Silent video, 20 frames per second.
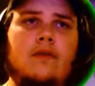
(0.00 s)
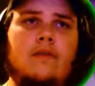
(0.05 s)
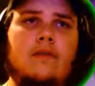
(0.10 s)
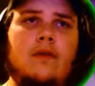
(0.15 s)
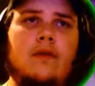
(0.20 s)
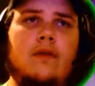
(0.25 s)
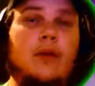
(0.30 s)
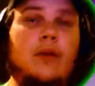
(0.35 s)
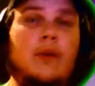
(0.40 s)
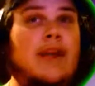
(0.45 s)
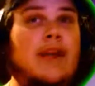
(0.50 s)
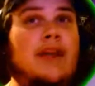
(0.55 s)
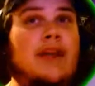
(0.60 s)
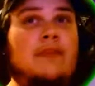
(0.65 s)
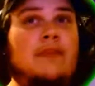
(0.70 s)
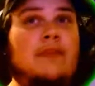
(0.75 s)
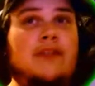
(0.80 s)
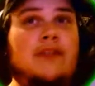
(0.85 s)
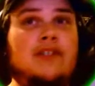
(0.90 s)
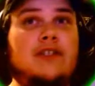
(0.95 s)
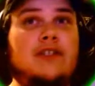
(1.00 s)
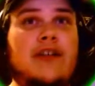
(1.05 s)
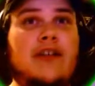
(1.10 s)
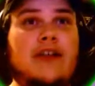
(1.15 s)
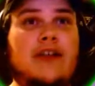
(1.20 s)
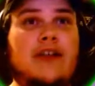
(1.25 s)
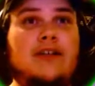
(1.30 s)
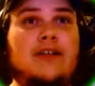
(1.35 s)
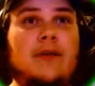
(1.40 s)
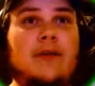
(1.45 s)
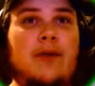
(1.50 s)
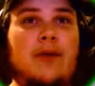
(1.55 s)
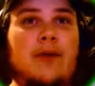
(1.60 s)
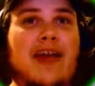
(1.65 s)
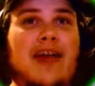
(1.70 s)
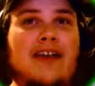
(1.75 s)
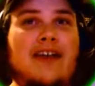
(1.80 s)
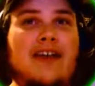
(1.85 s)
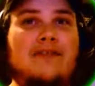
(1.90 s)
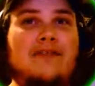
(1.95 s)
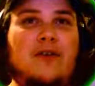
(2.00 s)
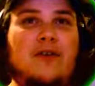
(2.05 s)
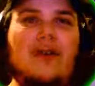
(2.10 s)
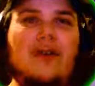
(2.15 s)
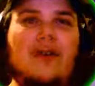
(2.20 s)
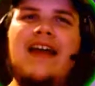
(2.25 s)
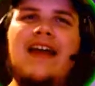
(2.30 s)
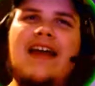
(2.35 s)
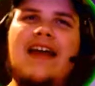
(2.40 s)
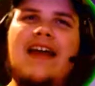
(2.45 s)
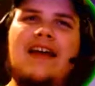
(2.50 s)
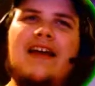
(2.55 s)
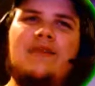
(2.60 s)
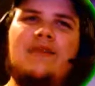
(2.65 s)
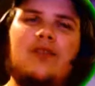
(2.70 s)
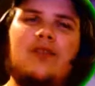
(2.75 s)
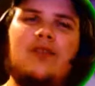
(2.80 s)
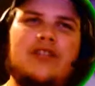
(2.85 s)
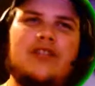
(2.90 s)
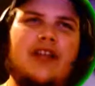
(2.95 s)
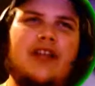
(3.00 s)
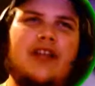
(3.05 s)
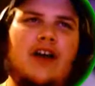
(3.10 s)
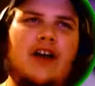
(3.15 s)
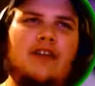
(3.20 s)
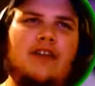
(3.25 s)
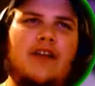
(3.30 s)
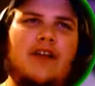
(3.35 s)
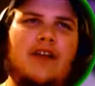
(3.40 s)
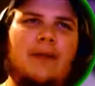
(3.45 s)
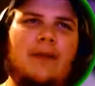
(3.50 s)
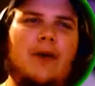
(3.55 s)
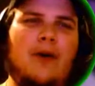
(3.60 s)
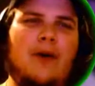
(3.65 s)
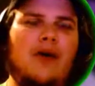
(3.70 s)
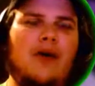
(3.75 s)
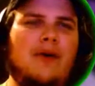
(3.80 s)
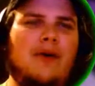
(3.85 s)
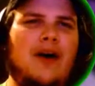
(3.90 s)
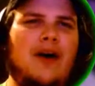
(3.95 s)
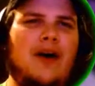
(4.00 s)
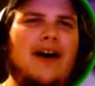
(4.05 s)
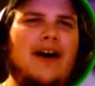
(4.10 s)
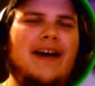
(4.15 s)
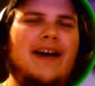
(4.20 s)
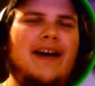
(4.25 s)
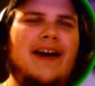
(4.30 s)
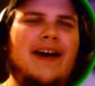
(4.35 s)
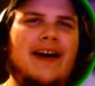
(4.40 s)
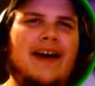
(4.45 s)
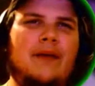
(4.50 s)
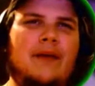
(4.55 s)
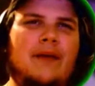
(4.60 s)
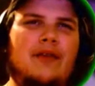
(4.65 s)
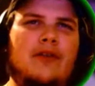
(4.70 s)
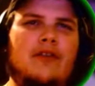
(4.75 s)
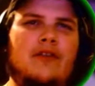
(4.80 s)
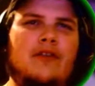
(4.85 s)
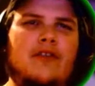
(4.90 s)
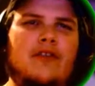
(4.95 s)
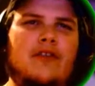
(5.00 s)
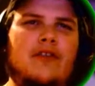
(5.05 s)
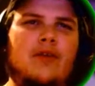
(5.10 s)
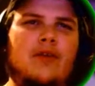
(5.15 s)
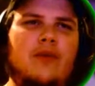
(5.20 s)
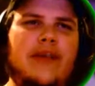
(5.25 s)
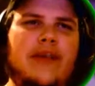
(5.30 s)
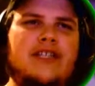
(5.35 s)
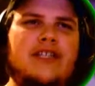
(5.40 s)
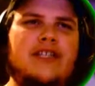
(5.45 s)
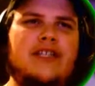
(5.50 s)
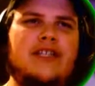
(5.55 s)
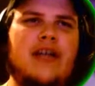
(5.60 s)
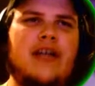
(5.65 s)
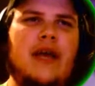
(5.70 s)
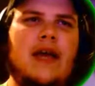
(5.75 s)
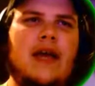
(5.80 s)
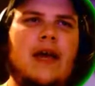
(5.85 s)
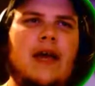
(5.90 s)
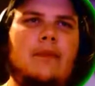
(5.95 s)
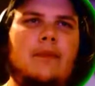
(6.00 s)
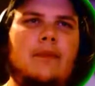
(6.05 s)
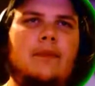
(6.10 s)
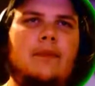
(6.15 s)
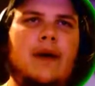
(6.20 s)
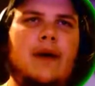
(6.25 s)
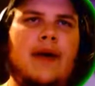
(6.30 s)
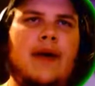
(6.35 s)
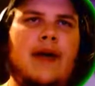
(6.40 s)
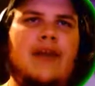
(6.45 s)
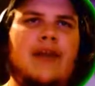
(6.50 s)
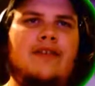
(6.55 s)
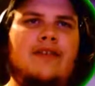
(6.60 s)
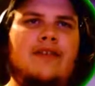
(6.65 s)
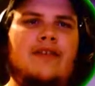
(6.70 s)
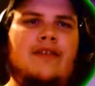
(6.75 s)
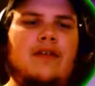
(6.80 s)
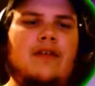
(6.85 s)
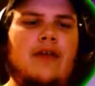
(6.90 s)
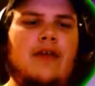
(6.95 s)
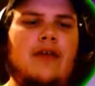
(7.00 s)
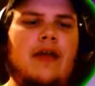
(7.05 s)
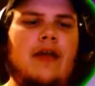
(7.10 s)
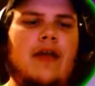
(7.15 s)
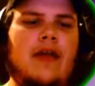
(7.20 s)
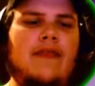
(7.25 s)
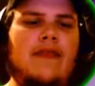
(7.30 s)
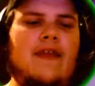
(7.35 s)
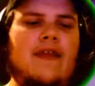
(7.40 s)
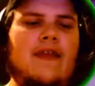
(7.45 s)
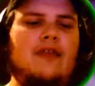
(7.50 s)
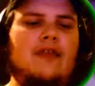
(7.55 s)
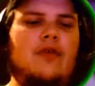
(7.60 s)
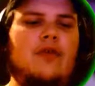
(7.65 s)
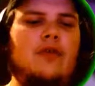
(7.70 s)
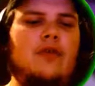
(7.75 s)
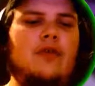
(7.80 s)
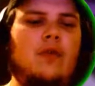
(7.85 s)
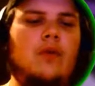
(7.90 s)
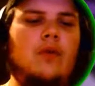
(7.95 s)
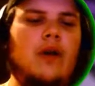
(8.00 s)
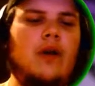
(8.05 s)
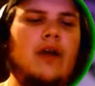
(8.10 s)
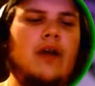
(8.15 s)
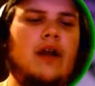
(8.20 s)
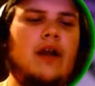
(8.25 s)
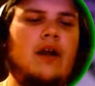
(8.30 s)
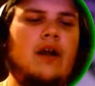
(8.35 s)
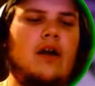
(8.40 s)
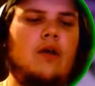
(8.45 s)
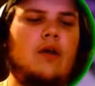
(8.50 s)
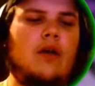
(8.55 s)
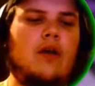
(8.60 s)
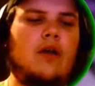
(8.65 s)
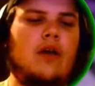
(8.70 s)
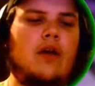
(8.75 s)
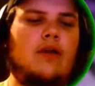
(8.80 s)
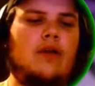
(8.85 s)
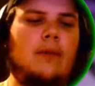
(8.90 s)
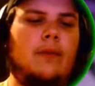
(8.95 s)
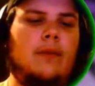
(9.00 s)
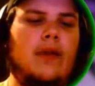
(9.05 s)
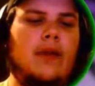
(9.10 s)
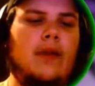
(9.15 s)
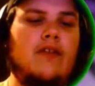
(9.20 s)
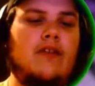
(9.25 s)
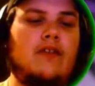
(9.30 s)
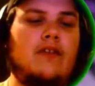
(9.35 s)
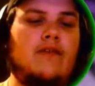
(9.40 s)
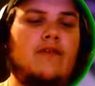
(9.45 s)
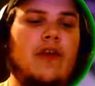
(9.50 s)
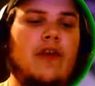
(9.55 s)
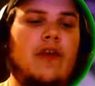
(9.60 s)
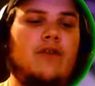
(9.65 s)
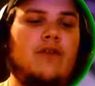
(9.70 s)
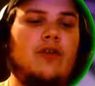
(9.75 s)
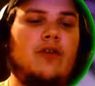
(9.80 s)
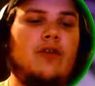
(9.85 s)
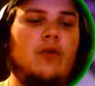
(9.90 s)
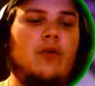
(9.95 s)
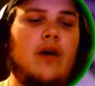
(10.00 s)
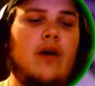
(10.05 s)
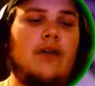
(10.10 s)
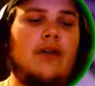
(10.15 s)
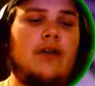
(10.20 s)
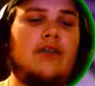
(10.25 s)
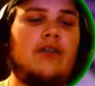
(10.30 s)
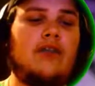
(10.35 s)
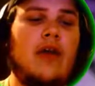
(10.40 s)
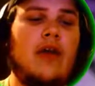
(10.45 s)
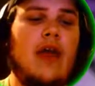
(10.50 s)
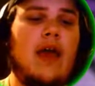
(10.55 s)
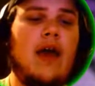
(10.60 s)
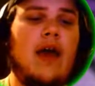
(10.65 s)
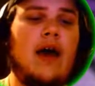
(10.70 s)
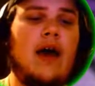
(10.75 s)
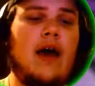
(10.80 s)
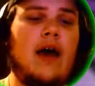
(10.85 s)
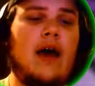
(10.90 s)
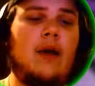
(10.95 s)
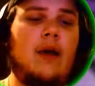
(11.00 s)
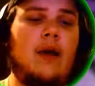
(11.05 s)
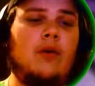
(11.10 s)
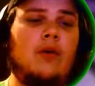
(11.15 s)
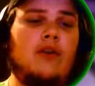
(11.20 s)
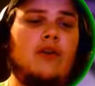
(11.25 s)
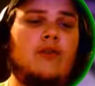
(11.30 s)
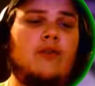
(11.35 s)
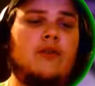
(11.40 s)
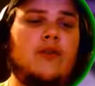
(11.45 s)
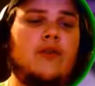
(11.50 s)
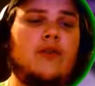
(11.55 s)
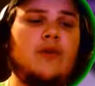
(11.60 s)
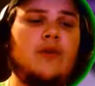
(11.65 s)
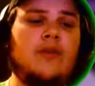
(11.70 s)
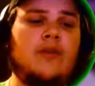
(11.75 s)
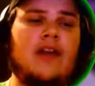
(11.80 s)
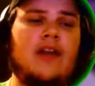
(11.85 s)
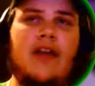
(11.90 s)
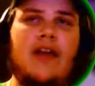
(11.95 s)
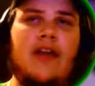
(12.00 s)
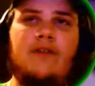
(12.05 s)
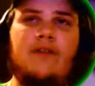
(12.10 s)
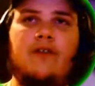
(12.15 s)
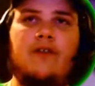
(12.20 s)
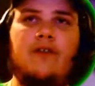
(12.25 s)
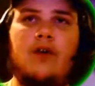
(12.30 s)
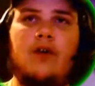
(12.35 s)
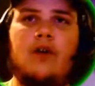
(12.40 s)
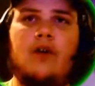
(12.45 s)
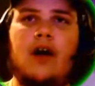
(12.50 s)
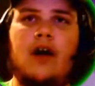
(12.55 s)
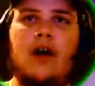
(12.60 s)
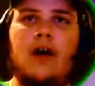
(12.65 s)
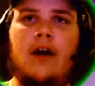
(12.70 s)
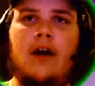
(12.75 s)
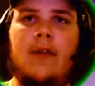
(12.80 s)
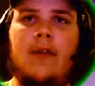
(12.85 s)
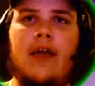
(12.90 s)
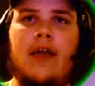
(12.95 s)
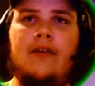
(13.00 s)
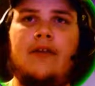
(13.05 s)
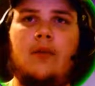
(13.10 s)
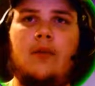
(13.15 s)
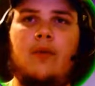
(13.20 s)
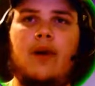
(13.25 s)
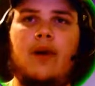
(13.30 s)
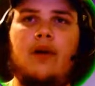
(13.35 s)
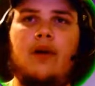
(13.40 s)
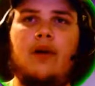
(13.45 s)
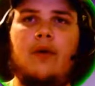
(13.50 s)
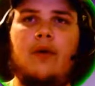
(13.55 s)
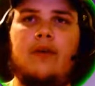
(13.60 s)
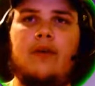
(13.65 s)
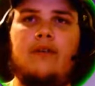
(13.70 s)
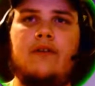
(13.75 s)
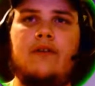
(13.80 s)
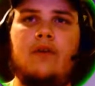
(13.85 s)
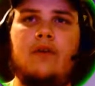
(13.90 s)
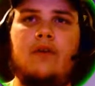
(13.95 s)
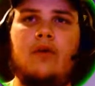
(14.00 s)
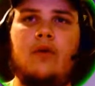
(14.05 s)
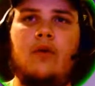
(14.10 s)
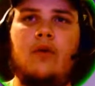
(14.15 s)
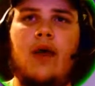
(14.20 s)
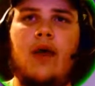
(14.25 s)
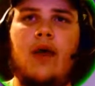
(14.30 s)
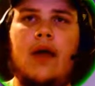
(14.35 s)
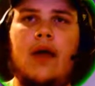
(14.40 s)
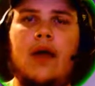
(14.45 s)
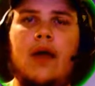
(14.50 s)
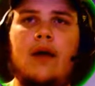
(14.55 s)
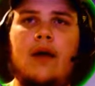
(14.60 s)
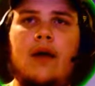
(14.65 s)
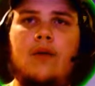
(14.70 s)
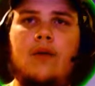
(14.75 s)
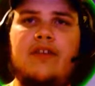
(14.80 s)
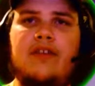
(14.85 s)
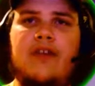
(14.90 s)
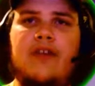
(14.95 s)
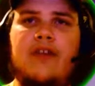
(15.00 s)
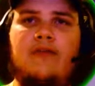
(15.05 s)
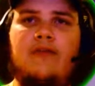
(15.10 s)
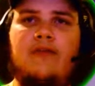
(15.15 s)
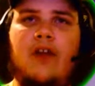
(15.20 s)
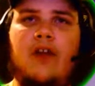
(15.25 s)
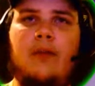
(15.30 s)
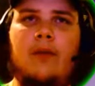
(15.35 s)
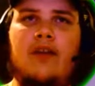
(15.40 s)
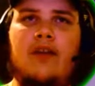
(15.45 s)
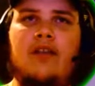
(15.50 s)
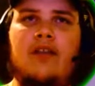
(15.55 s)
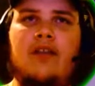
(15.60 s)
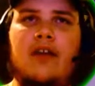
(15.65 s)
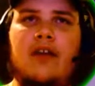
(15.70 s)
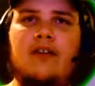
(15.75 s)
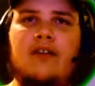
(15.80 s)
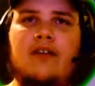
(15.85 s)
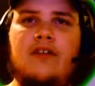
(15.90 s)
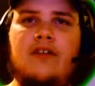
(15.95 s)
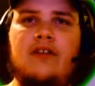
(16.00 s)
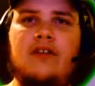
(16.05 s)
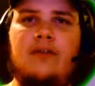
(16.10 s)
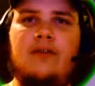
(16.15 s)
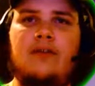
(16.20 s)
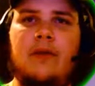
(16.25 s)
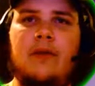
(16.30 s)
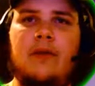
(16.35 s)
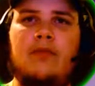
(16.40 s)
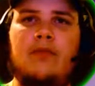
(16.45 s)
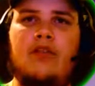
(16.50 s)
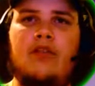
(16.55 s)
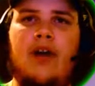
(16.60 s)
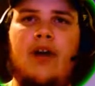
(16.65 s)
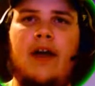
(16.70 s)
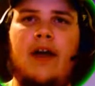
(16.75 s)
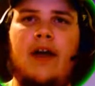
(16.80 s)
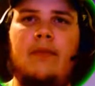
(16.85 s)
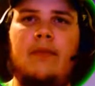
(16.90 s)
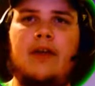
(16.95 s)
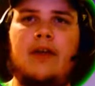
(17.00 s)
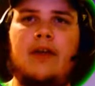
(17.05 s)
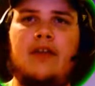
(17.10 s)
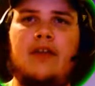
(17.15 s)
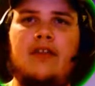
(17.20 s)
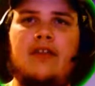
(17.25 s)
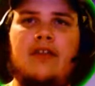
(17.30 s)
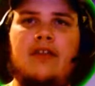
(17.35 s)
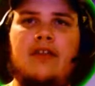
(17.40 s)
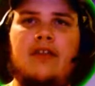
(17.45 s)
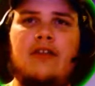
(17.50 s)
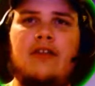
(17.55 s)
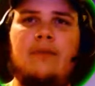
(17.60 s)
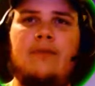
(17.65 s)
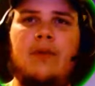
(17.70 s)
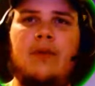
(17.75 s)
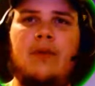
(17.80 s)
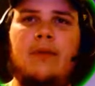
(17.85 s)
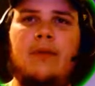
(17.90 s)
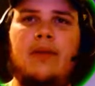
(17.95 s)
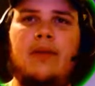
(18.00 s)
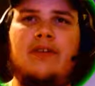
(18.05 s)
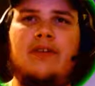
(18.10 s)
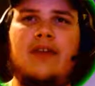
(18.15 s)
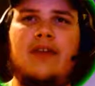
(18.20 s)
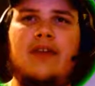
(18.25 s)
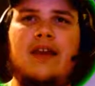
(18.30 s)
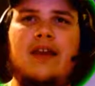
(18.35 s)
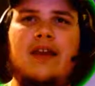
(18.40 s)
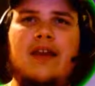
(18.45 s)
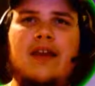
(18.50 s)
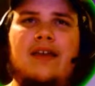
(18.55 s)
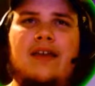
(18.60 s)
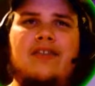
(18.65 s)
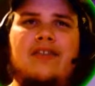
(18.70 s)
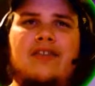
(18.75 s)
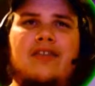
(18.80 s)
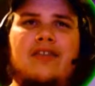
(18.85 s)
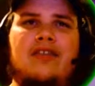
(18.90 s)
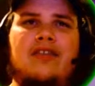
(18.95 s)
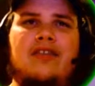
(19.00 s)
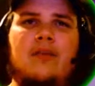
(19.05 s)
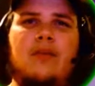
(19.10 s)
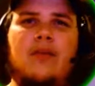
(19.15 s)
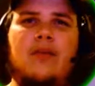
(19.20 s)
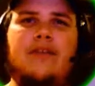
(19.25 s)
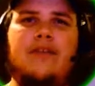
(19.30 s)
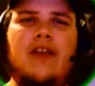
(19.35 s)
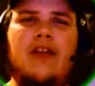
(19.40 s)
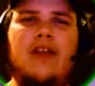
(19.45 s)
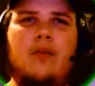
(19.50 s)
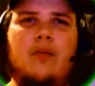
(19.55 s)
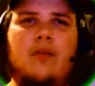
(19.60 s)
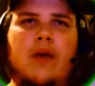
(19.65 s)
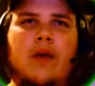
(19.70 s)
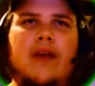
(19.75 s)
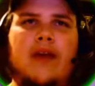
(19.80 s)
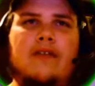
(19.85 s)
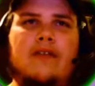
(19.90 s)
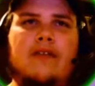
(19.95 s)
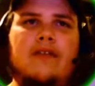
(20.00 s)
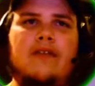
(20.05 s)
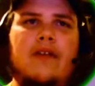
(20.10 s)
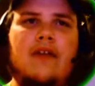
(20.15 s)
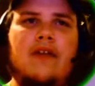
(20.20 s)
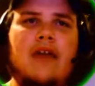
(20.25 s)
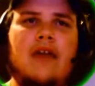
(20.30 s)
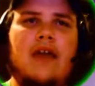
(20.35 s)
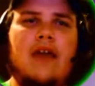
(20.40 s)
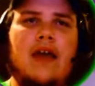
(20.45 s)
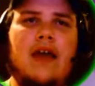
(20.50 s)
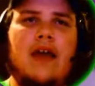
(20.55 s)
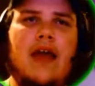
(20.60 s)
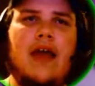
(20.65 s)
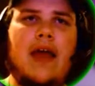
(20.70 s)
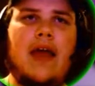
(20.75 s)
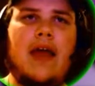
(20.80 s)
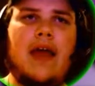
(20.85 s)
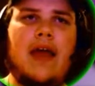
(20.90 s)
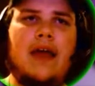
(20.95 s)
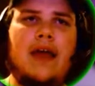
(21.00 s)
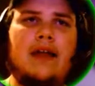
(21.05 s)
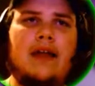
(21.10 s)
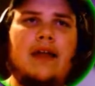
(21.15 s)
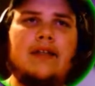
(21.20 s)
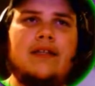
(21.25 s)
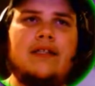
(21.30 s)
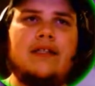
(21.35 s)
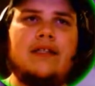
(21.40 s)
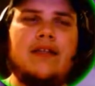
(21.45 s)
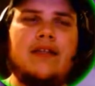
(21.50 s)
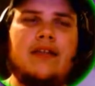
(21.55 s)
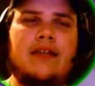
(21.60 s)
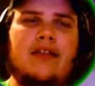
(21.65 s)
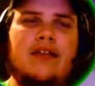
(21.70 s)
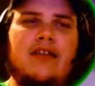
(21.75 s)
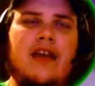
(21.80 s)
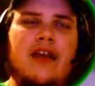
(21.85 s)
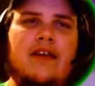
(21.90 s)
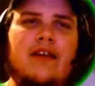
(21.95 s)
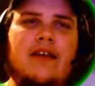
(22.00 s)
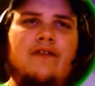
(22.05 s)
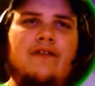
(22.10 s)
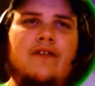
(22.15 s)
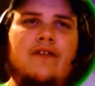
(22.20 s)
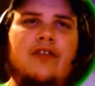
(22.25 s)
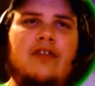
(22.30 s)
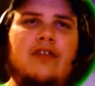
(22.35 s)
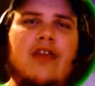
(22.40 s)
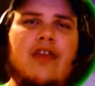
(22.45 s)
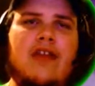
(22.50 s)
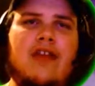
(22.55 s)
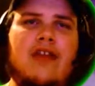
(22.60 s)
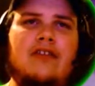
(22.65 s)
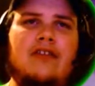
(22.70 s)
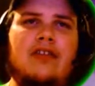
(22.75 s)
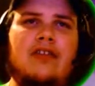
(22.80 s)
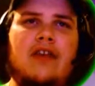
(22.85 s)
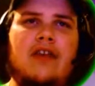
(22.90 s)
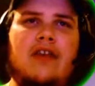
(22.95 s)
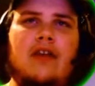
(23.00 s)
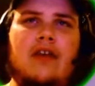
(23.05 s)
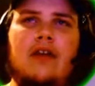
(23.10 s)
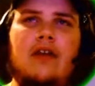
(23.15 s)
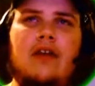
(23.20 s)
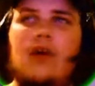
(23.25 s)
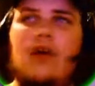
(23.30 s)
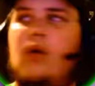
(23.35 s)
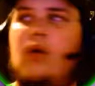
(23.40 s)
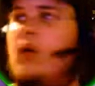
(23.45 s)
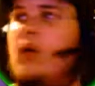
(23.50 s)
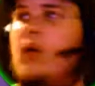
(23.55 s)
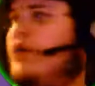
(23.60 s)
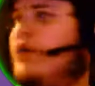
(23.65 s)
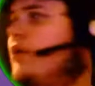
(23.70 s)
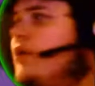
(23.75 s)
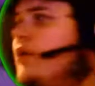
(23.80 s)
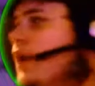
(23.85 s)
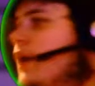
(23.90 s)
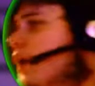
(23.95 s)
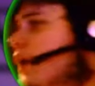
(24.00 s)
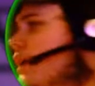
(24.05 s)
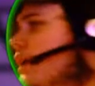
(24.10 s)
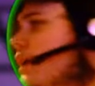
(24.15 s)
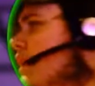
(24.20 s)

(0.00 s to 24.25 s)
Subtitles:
We get that special attack drop that we asked for. Unfortunately not on the right Pokemon due to the switch. But that's going to work here. We're going to play this favor to us. We're going to switch Whimsicott out for Rotom, and then we are going to once again Flare Blitz into the Drifblim slot, because at this point Blaziken is somewhat of a dead weight, and it's kind of sad to see it go the way it did.